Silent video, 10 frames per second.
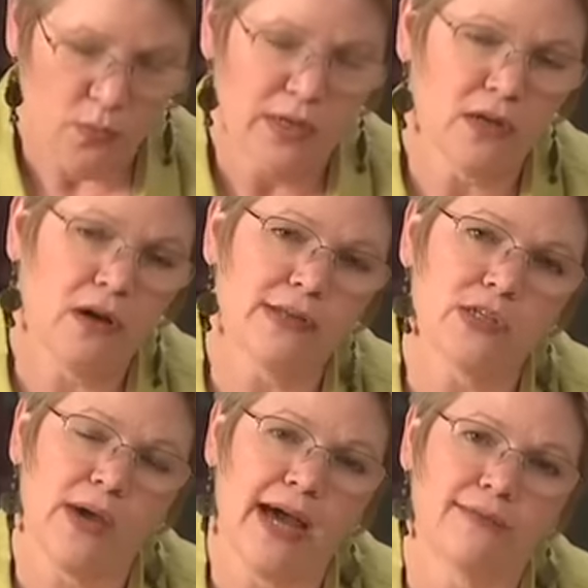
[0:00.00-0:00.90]
We can
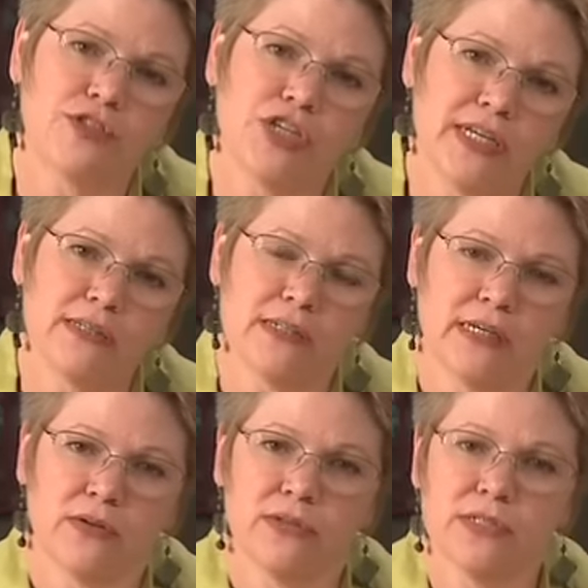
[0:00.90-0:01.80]
also have jeans
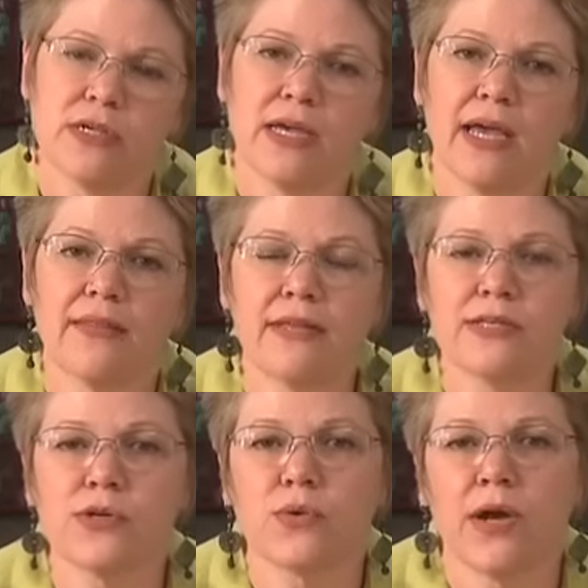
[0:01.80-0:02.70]
needles, and
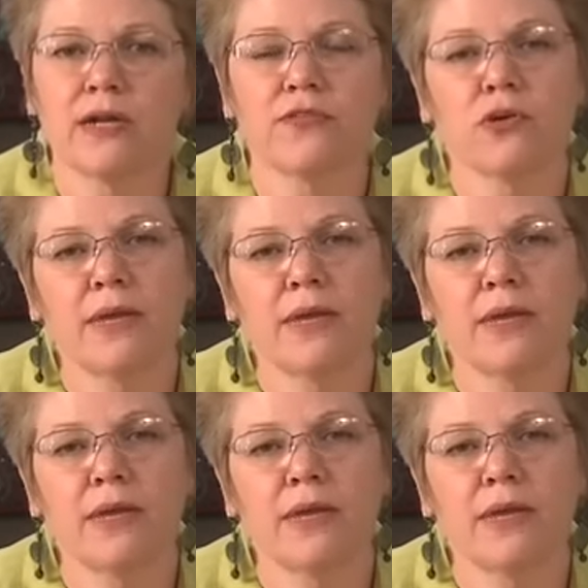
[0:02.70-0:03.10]
these are great if you're